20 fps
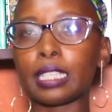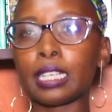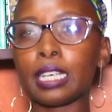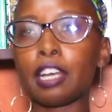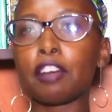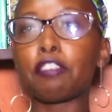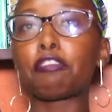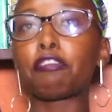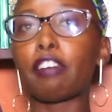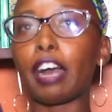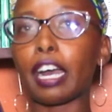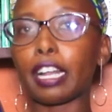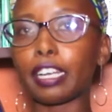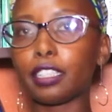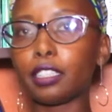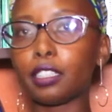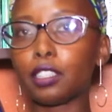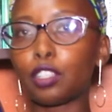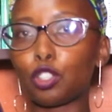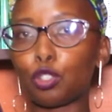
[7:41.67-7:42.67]
fun
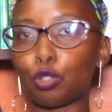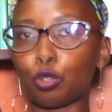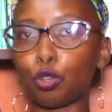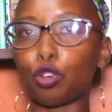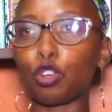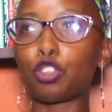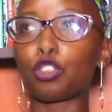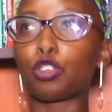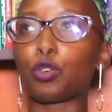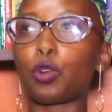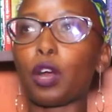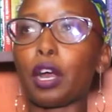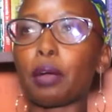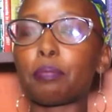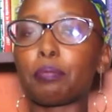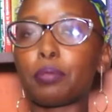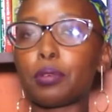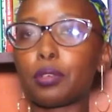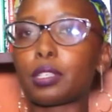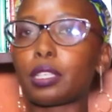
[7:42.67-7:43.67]
to go through her
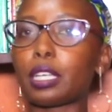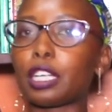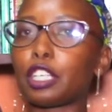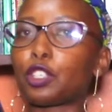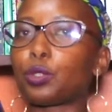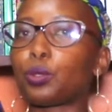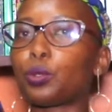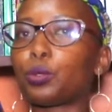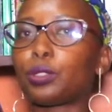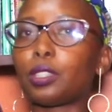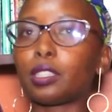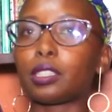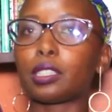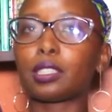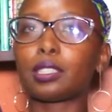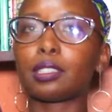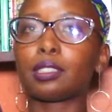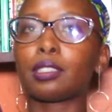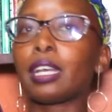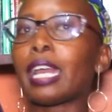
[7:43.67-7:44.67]
books and to
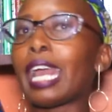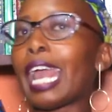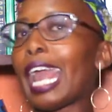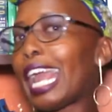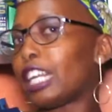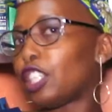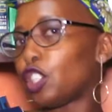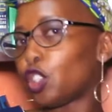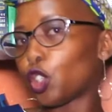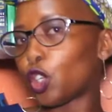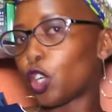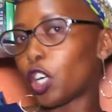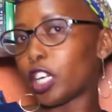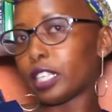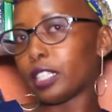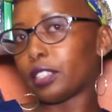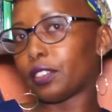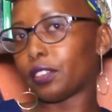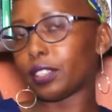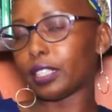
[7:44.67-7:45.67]
just enjoy
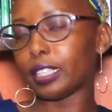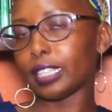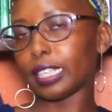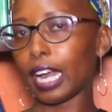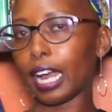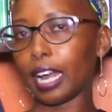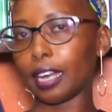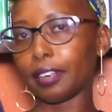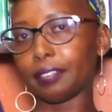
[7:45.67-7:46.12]
reading her.